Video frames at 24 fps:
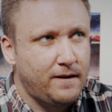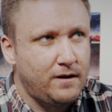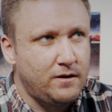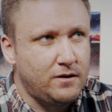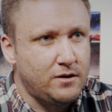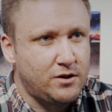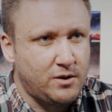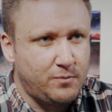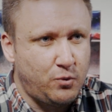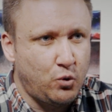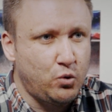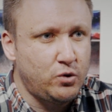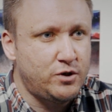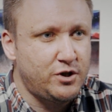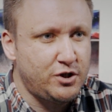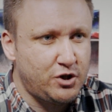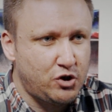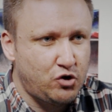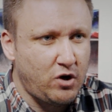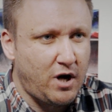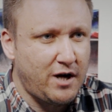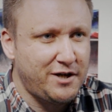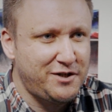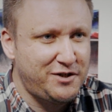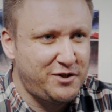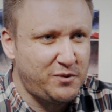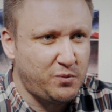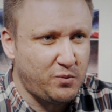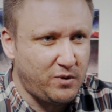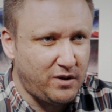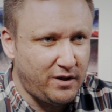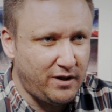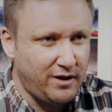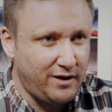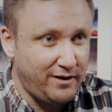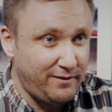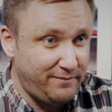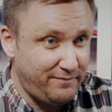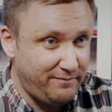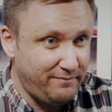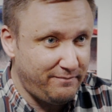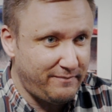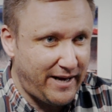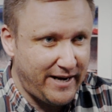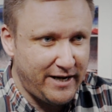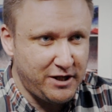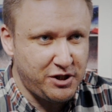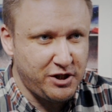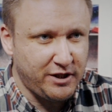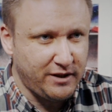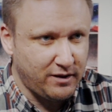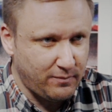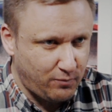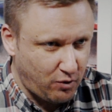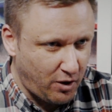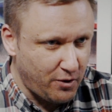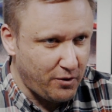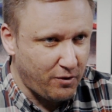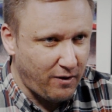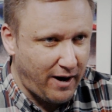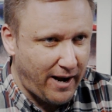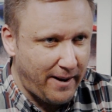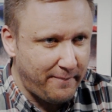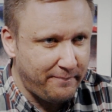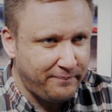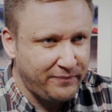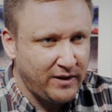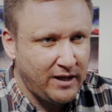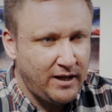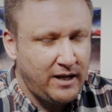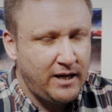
the Supporters Trust were managing the programme,